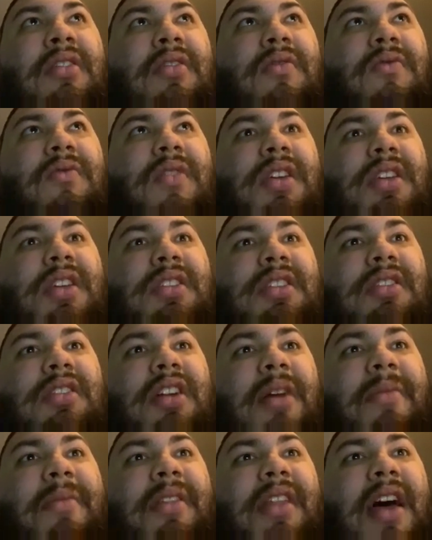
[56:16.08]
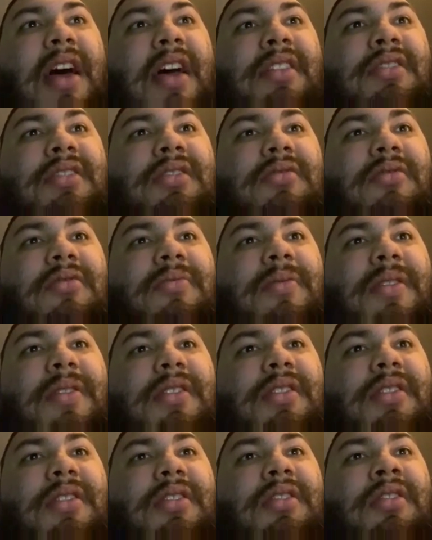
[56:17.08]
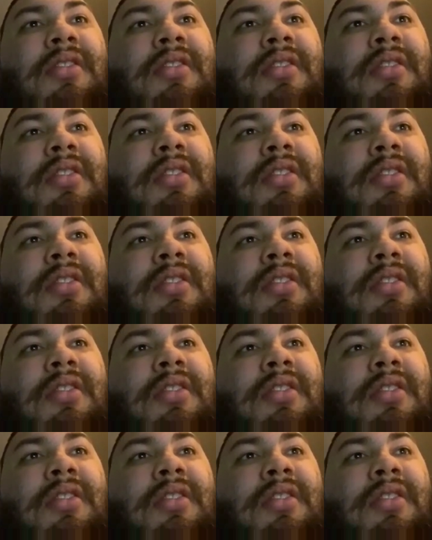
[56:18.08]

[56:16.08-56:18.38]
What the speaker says: rookie D linemen last year were pretty good.